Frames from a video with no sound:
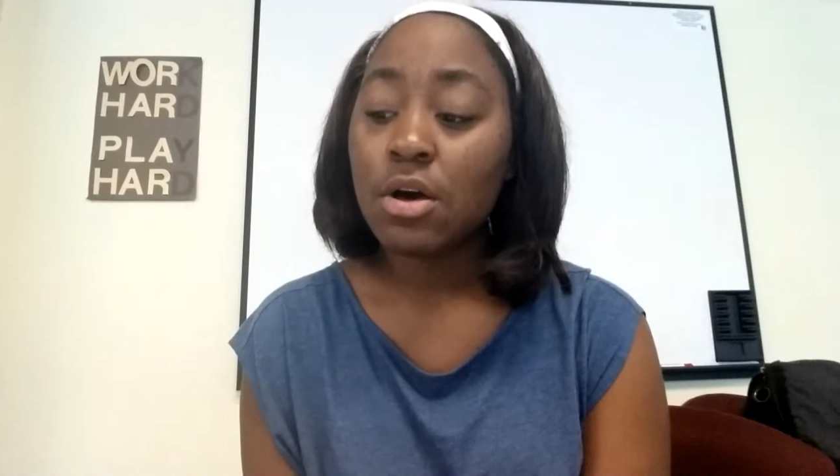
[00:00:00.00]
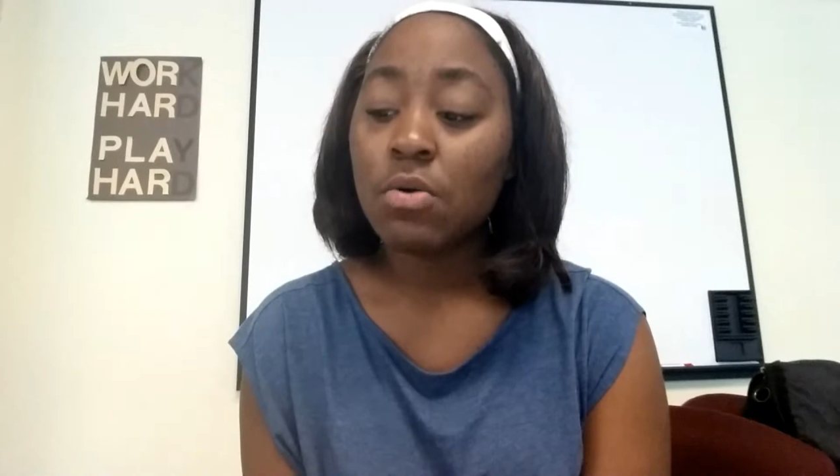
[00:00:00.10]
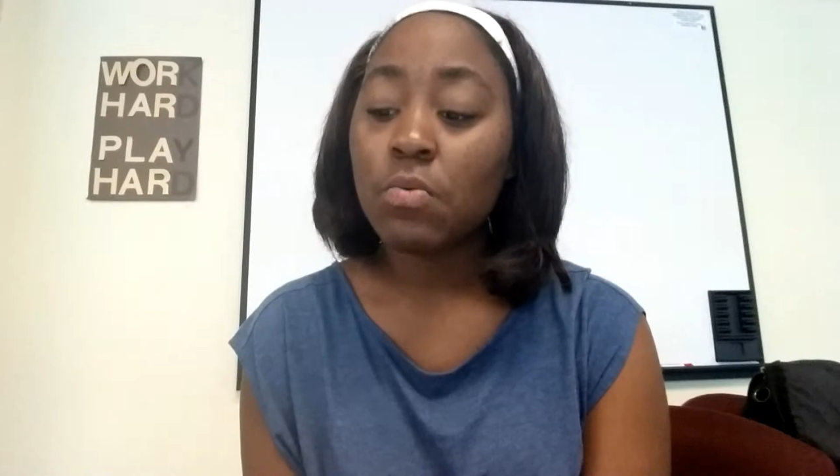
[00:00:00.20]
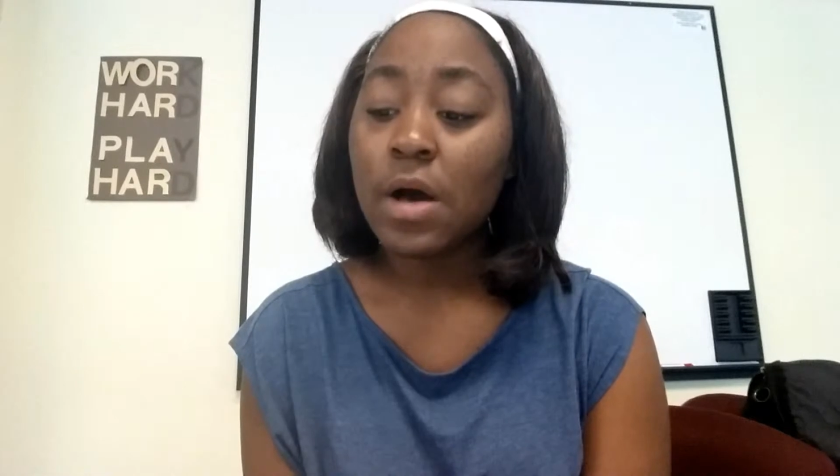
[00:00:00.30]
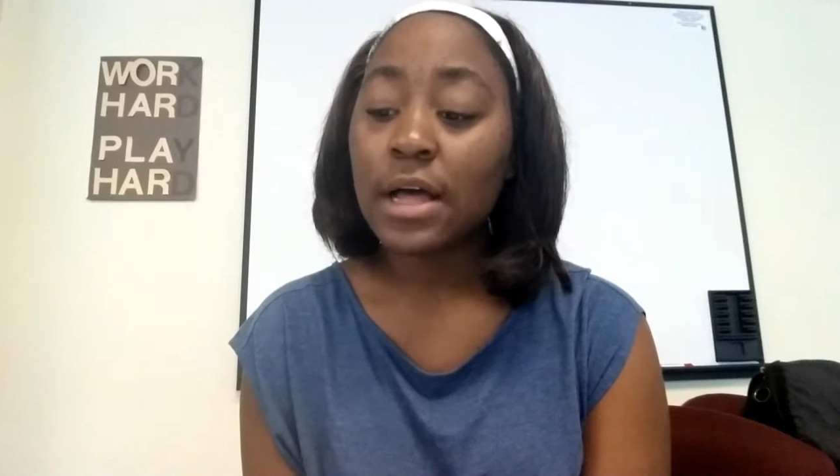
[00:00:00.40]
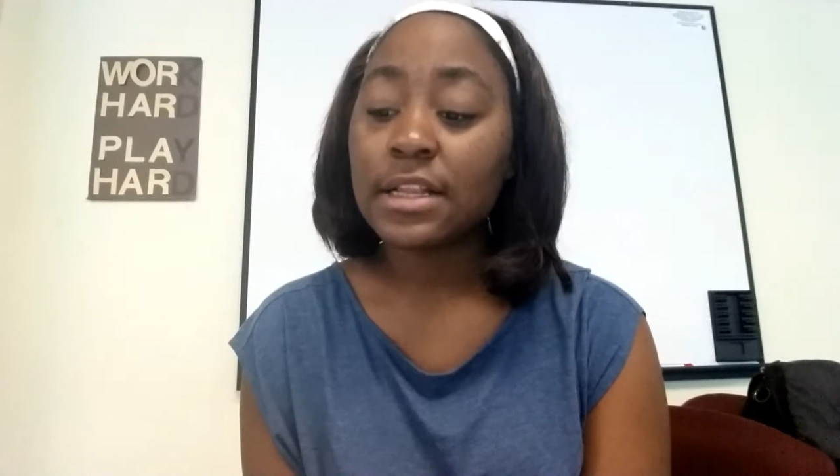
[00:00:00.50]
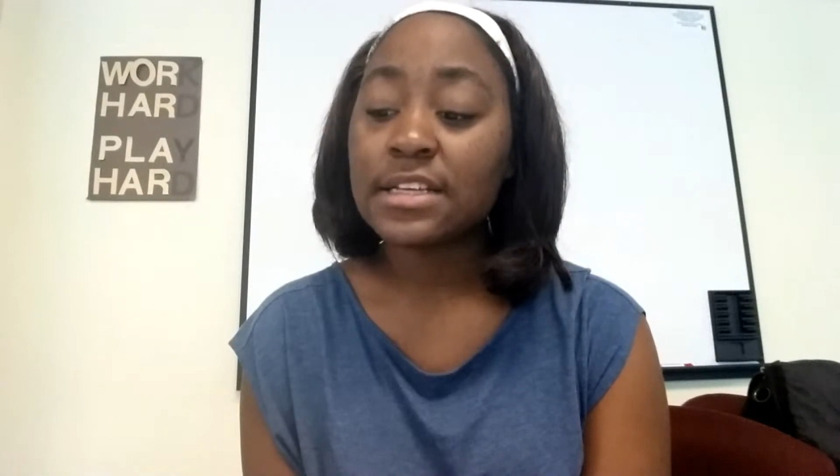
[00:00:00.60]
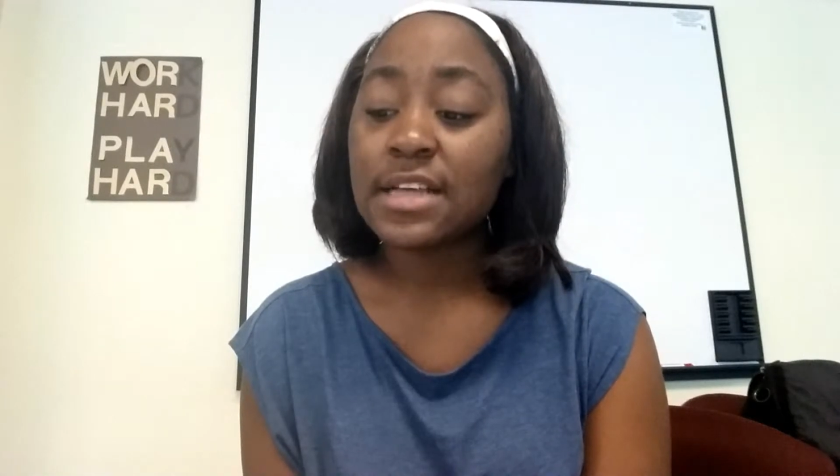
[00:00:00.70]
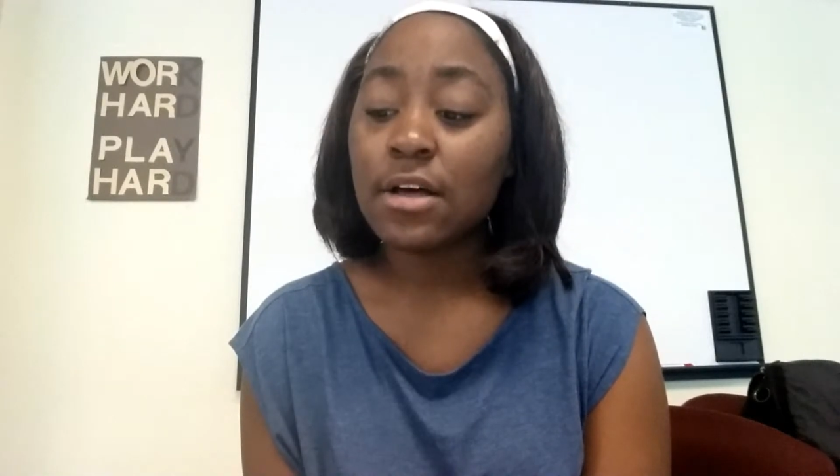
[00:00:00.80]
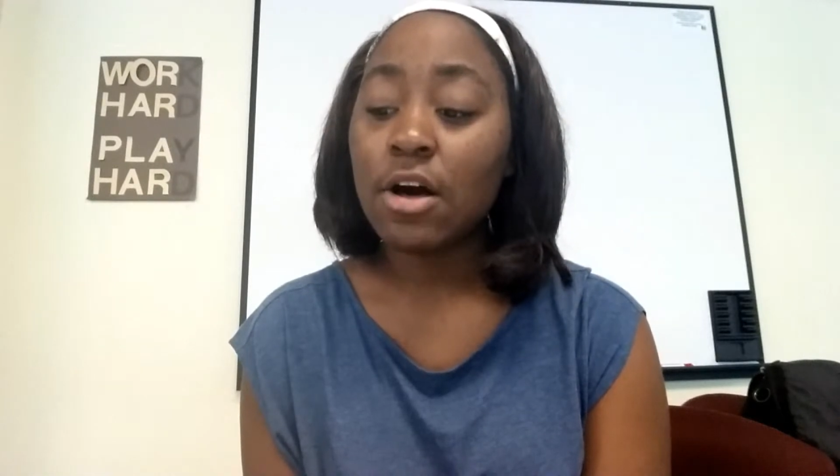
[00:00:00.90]
1
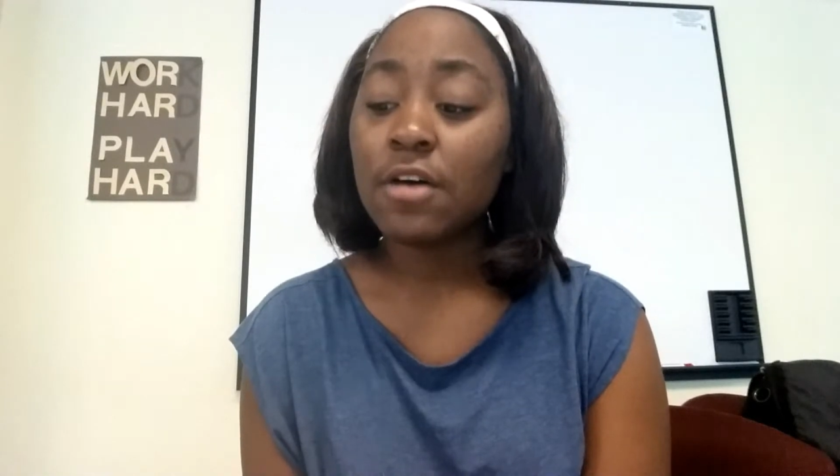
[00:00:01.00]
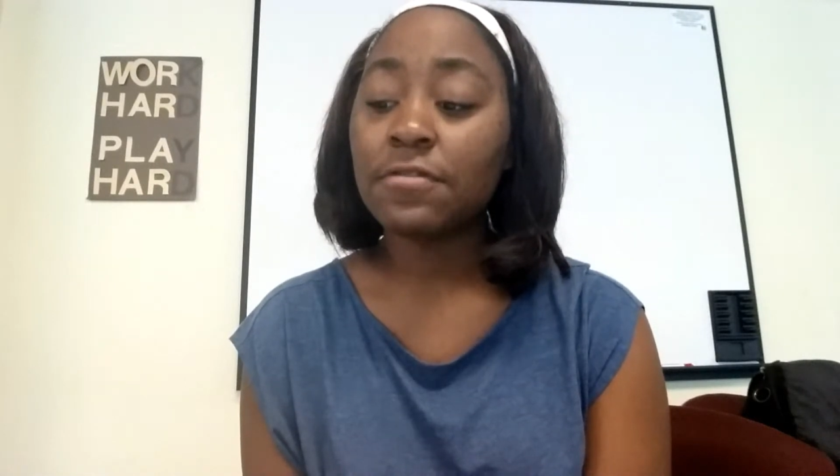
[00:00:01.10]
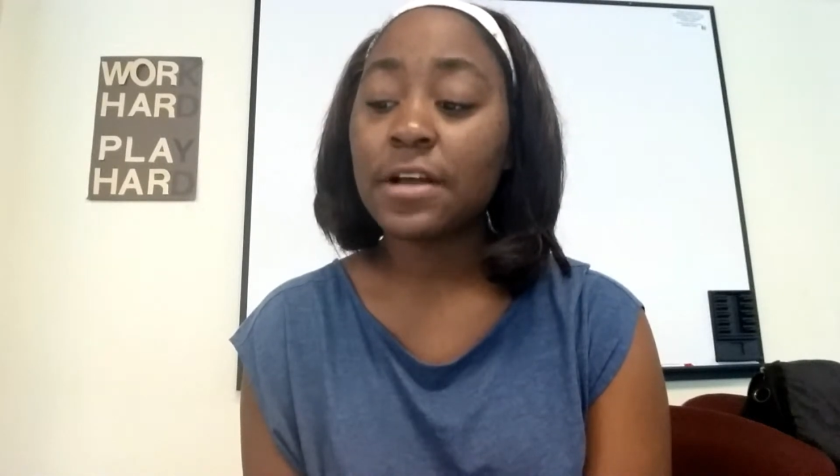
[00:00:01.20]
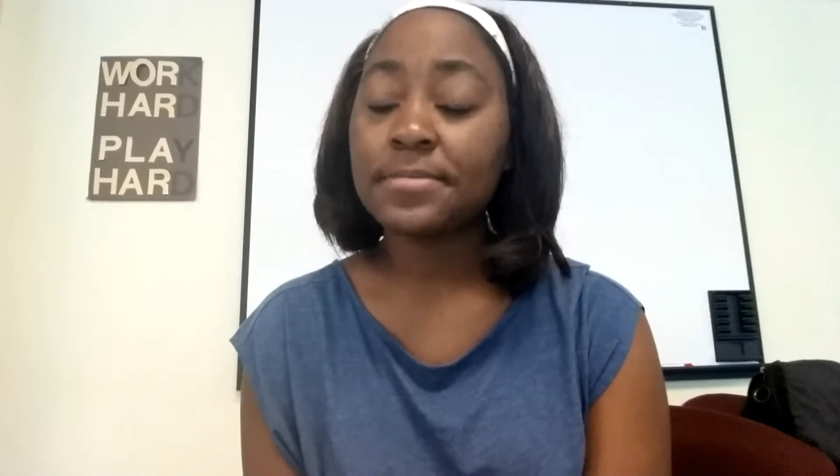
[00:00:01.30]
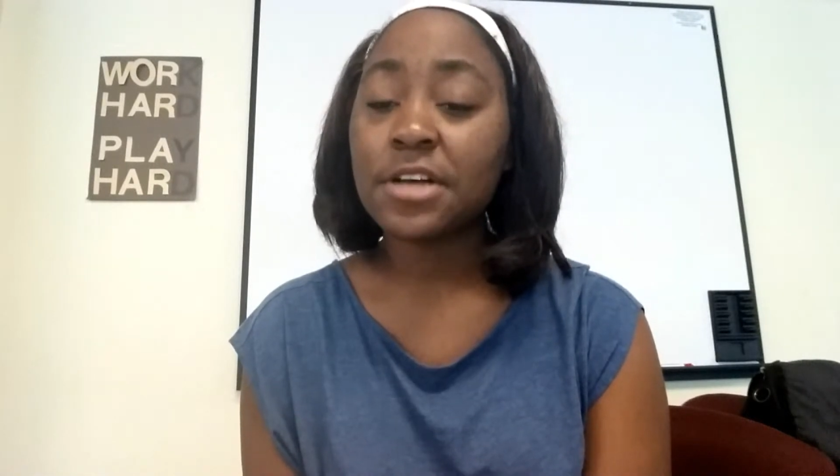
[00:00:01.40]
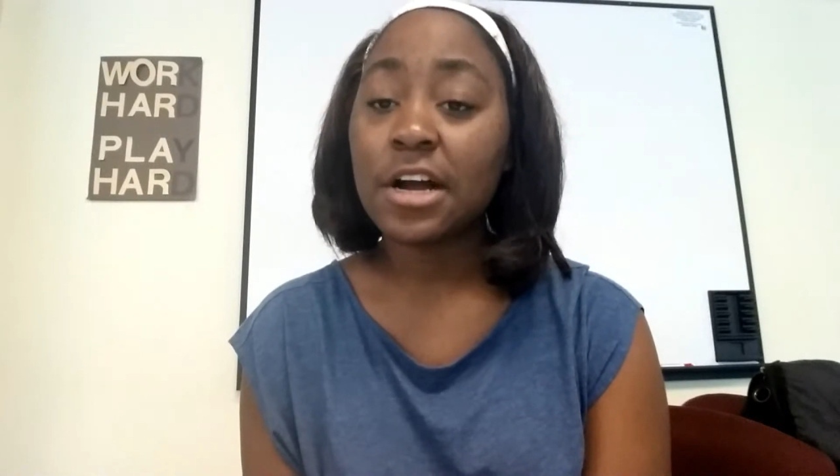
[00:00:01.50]
is that all frames